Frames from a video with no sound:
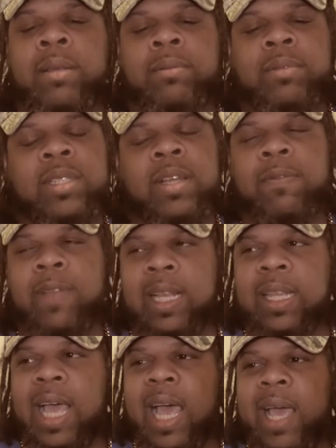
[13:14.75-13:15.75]
stuff
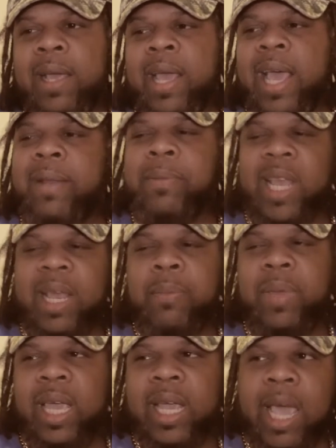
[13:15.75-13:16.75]
like that. And then
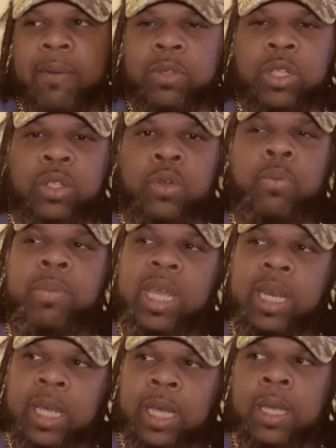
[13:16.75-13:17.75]
being able to do
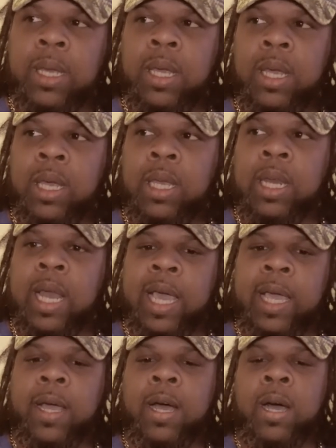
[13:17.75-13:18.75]
media,
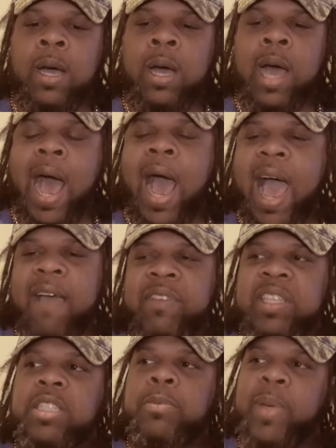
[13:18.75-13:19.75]
like I have
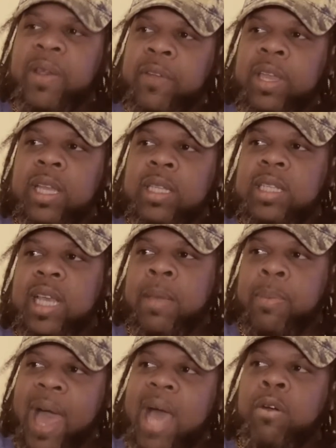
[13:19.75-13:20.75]
experience in
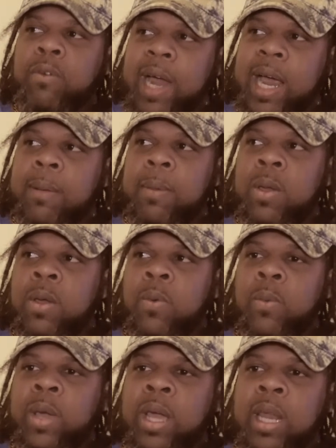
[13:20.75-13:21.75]
battle rap
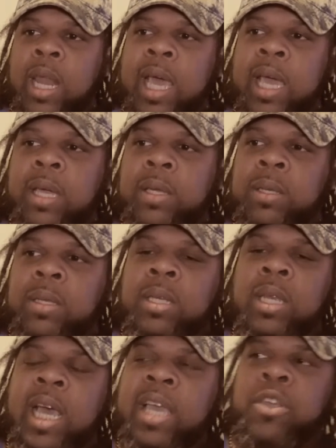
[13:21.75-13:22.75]
where like
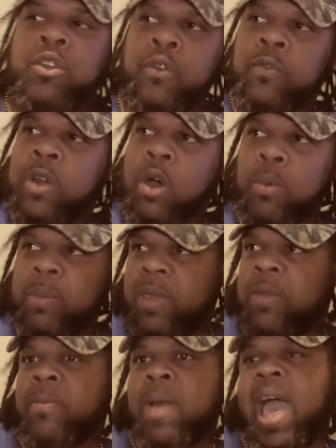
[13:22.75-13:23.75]
you've known
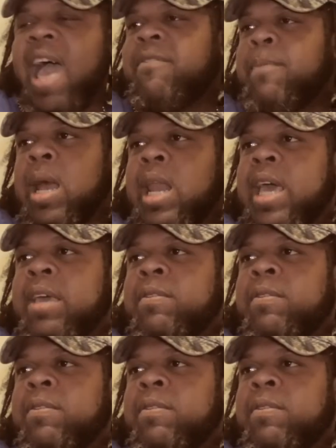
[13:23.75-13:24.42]
me half my life,